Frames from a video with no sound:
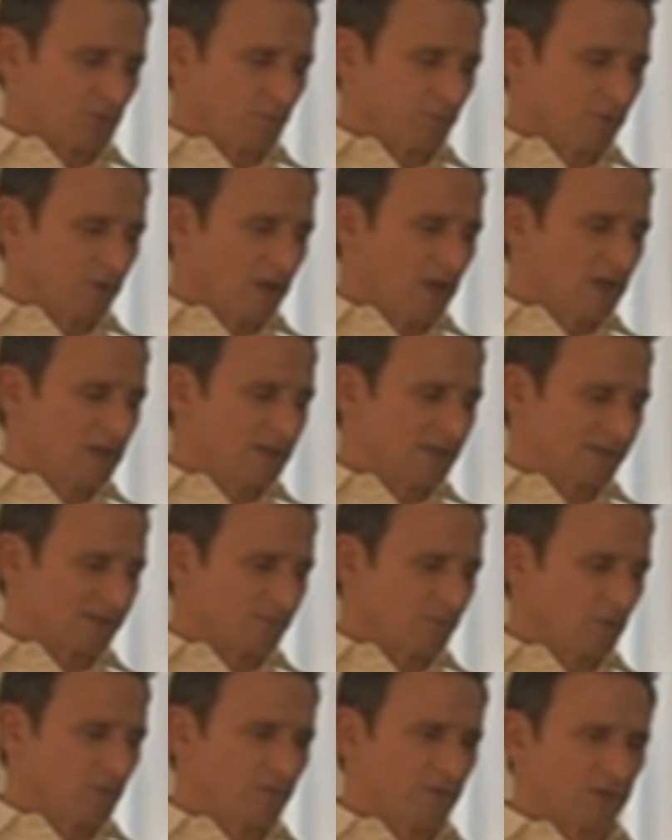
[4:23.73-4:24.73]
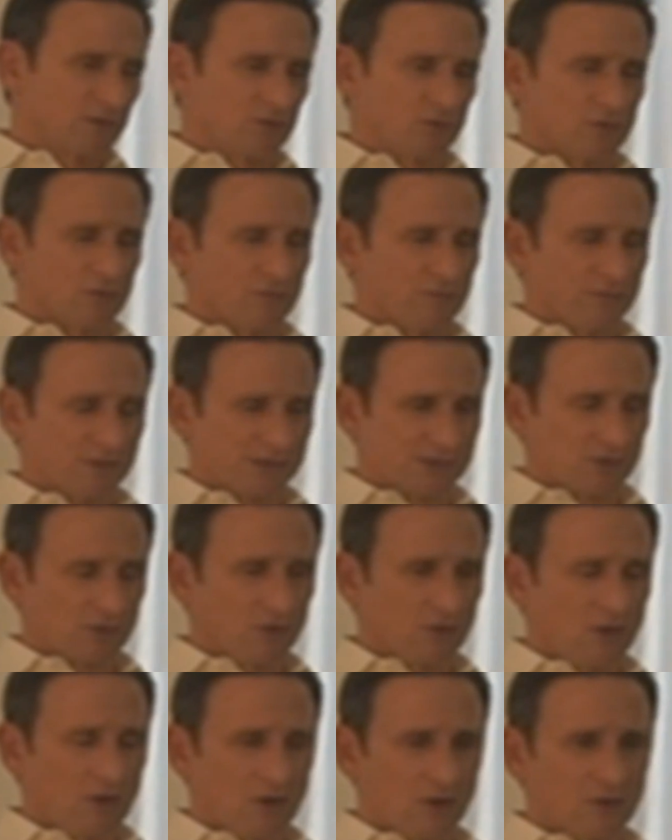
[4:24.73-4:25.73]
And since your blood is moving through
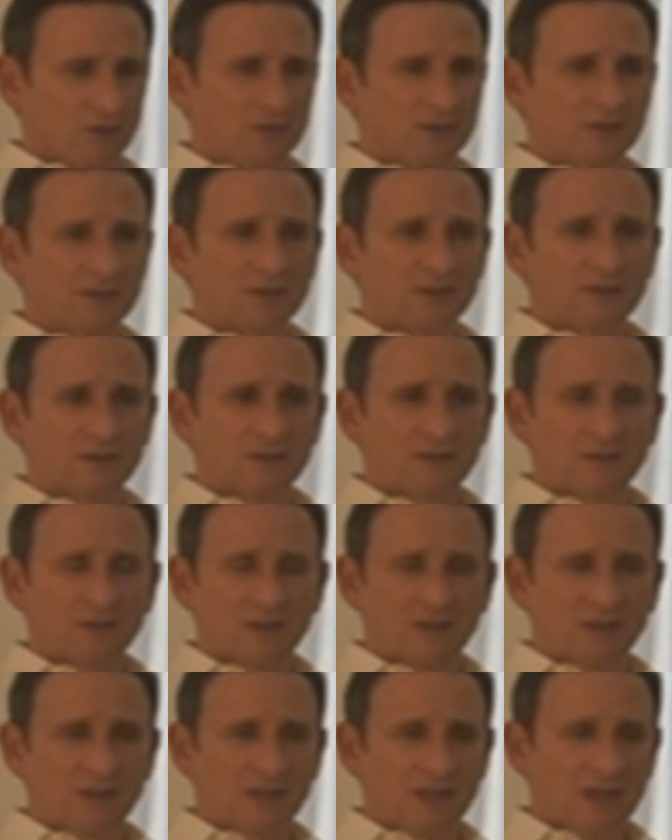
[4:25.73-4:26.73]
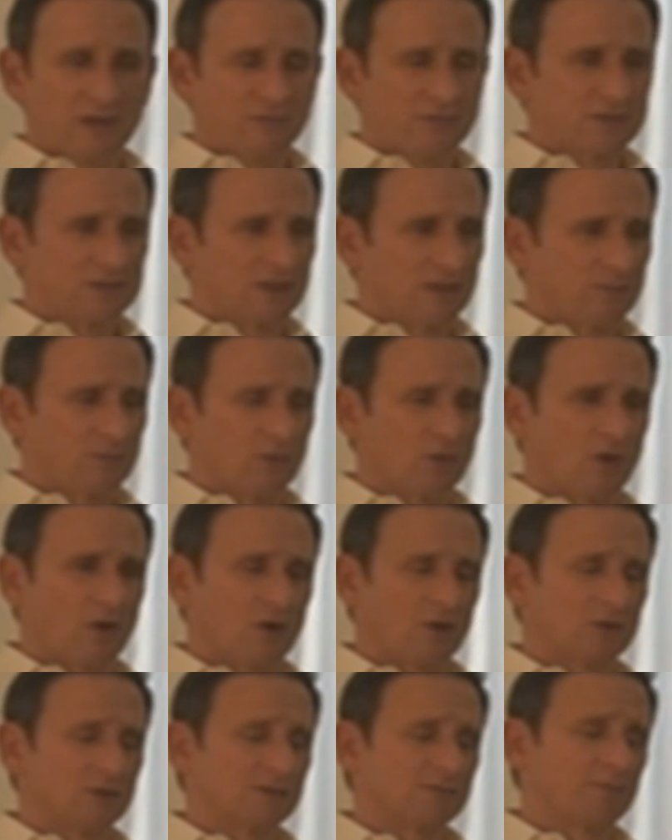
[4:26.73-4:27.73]
your physical heart, every
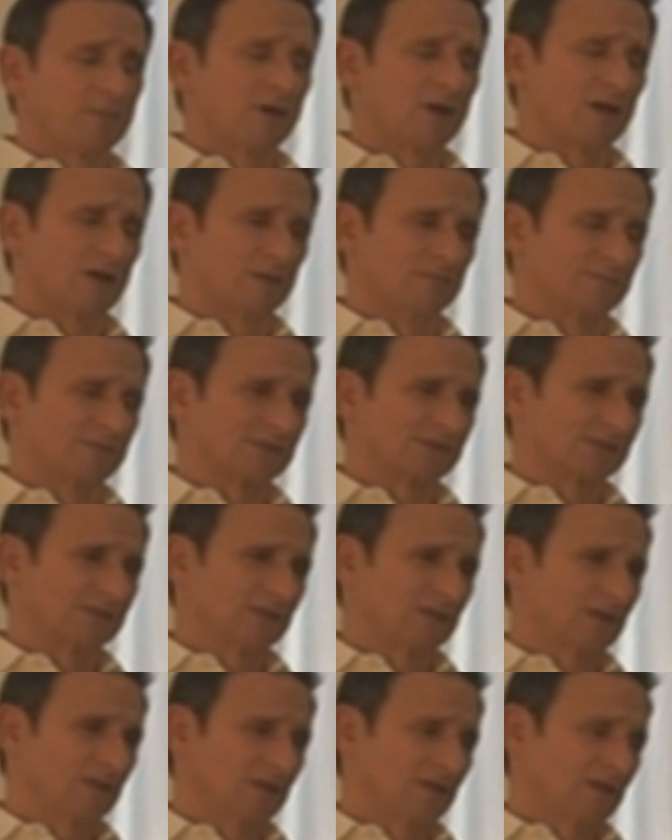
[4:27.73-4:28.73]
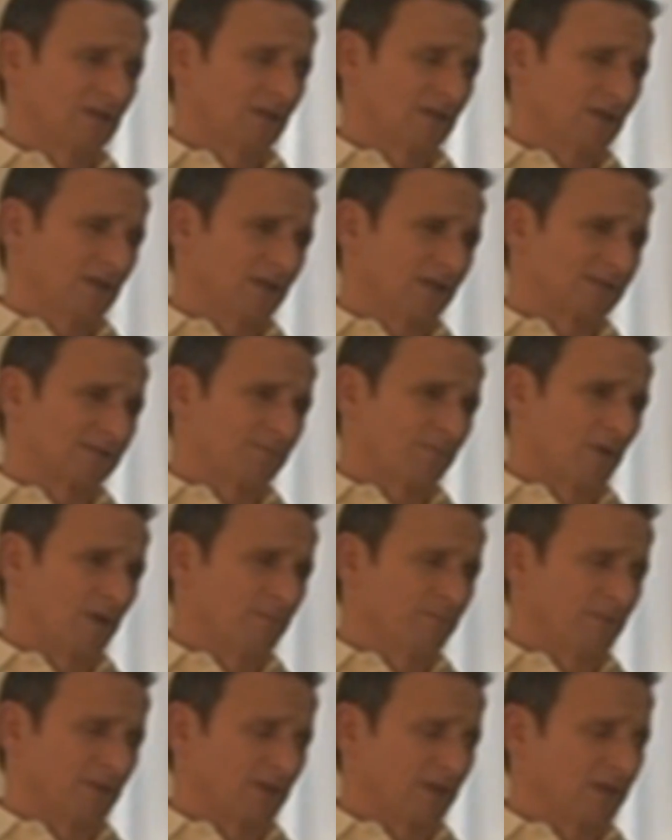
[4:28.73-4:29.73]
time your heart pumps,
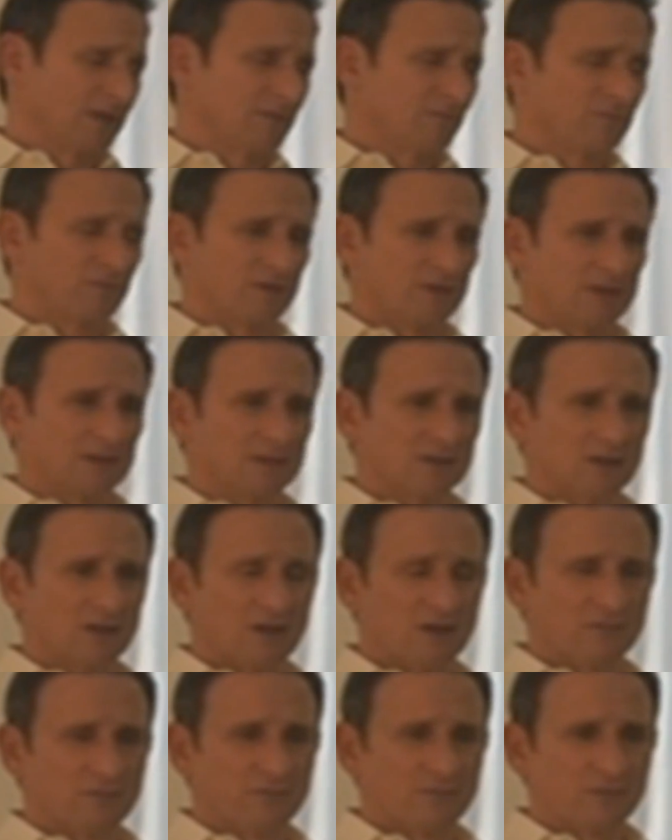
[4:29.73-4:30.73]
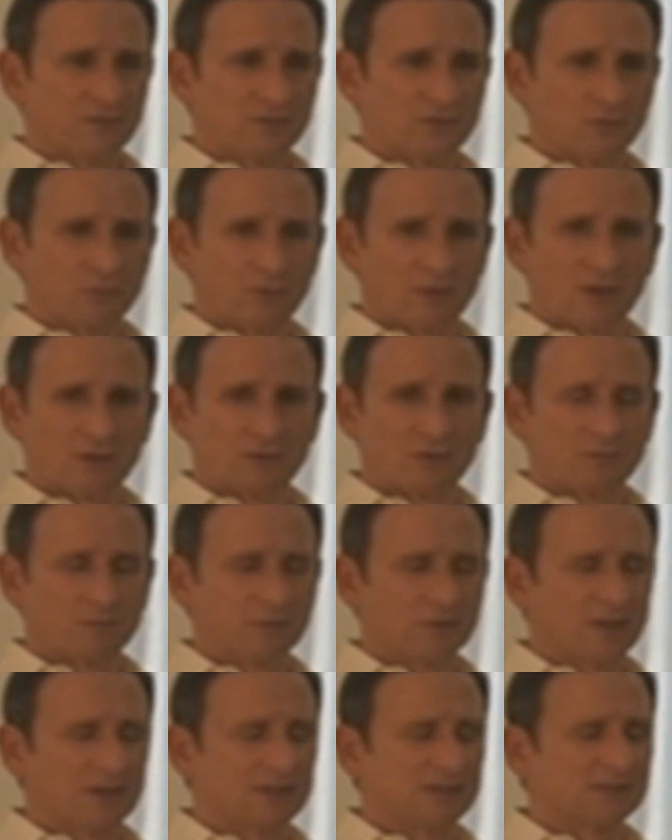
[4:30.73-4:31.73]
it's pumping infinite love
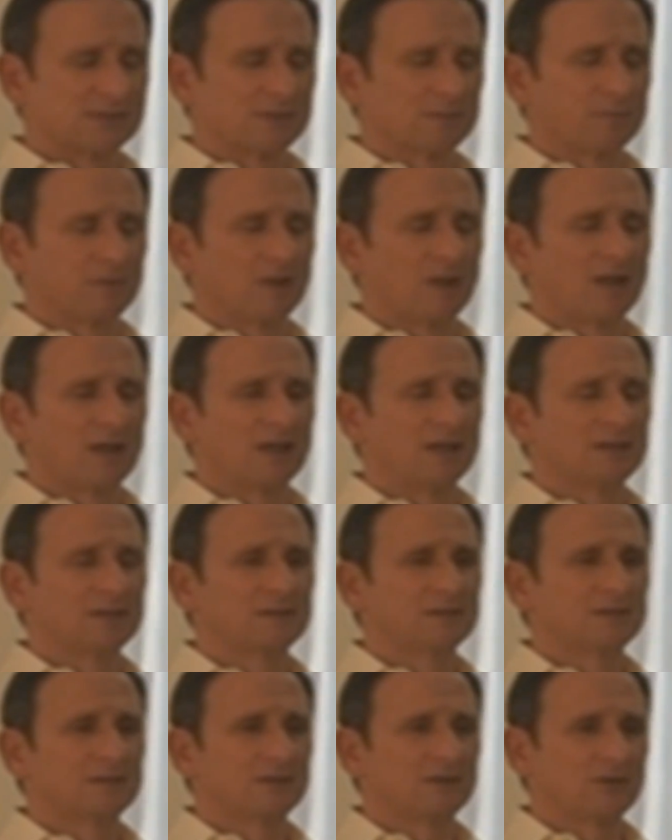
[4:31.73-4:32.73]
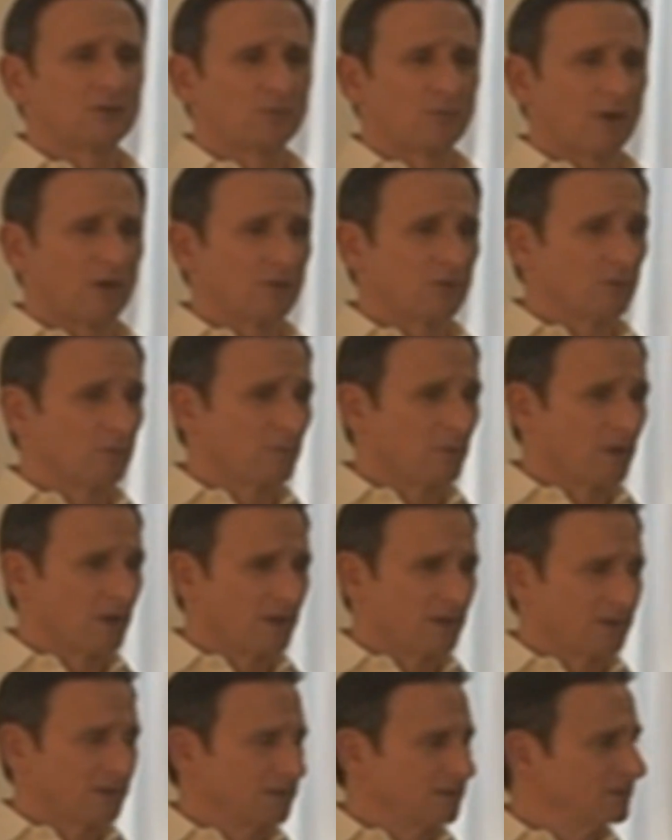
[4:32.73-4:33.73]
throughout your blood supply,
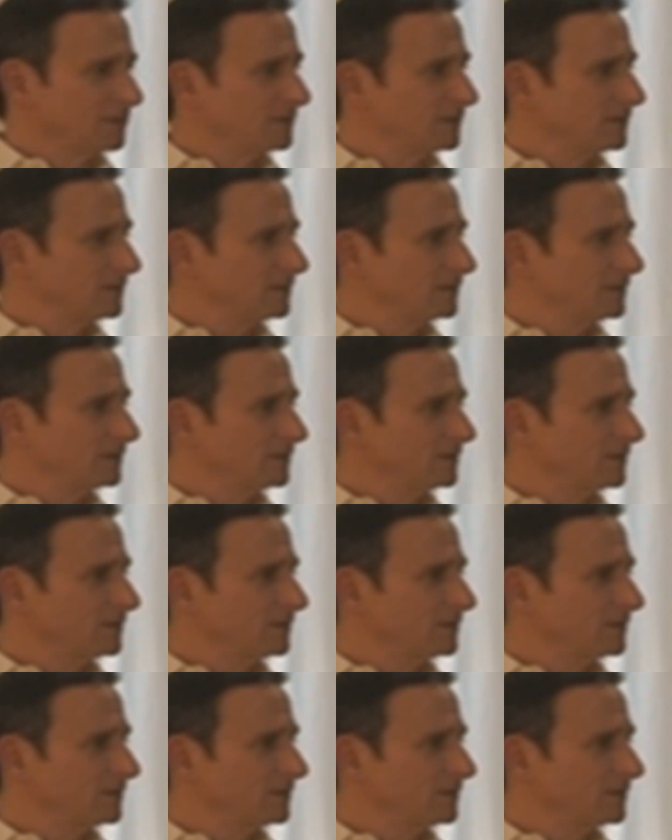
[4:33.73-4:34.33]
throughout your body.